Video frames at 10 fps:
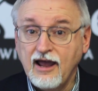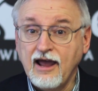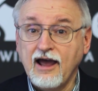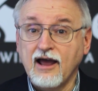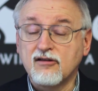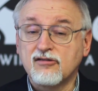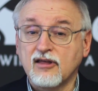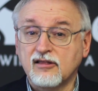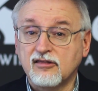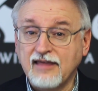and
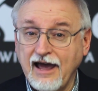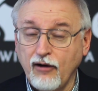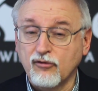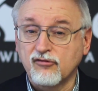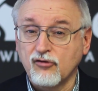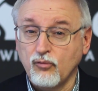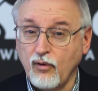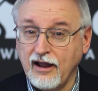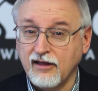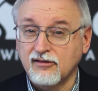that was the
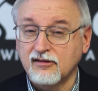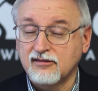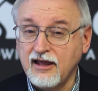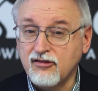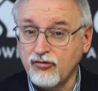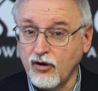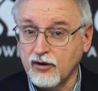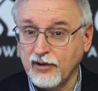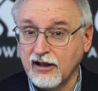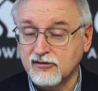way that they thought
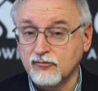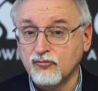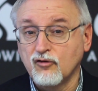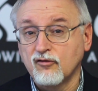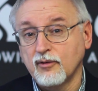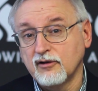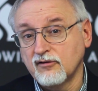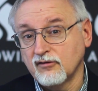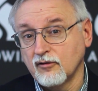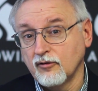about the
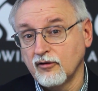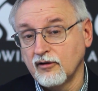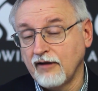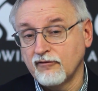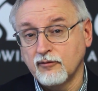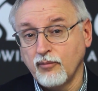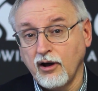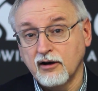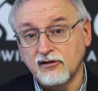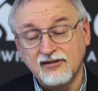movement of the heavenly
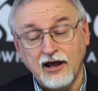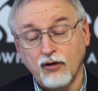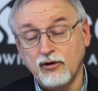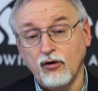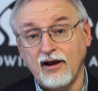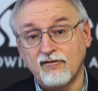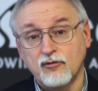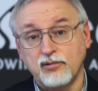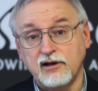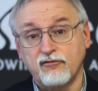bodies. Now, we don't have
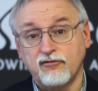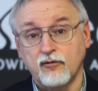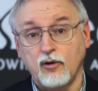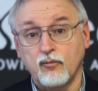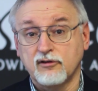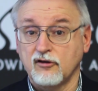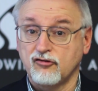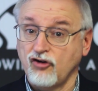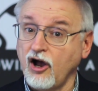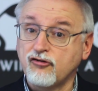to believe for a moment that
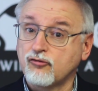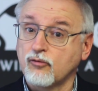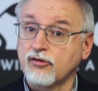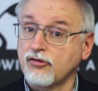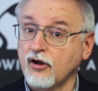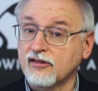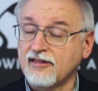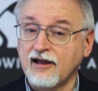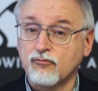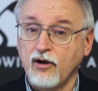Joshua thought
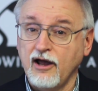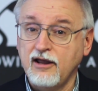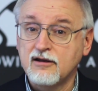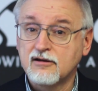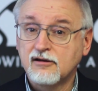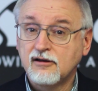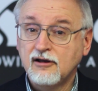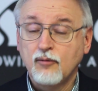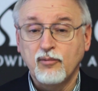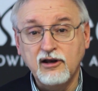that way,
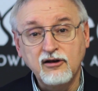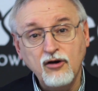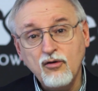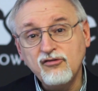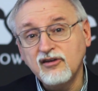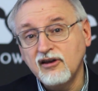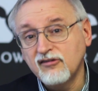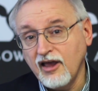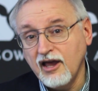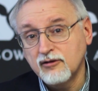but he knows that
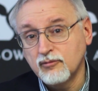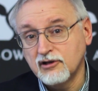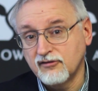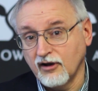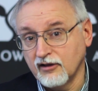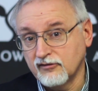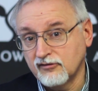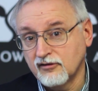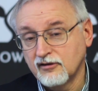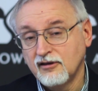his enemy
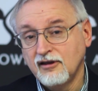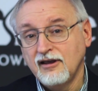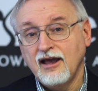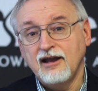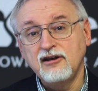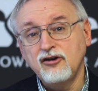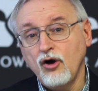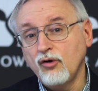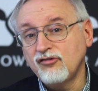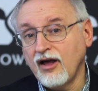does, and he
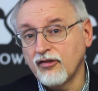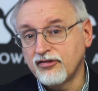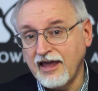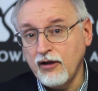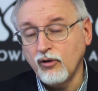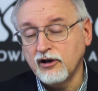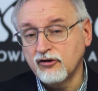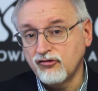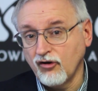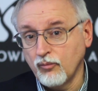knows how they will
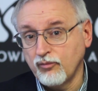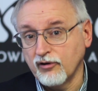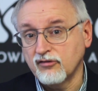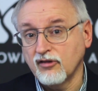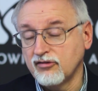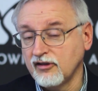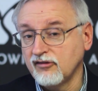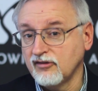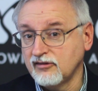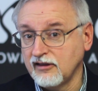interpret the
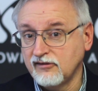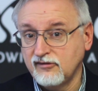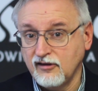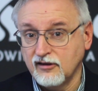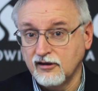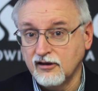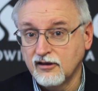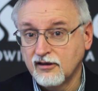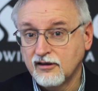things that they see.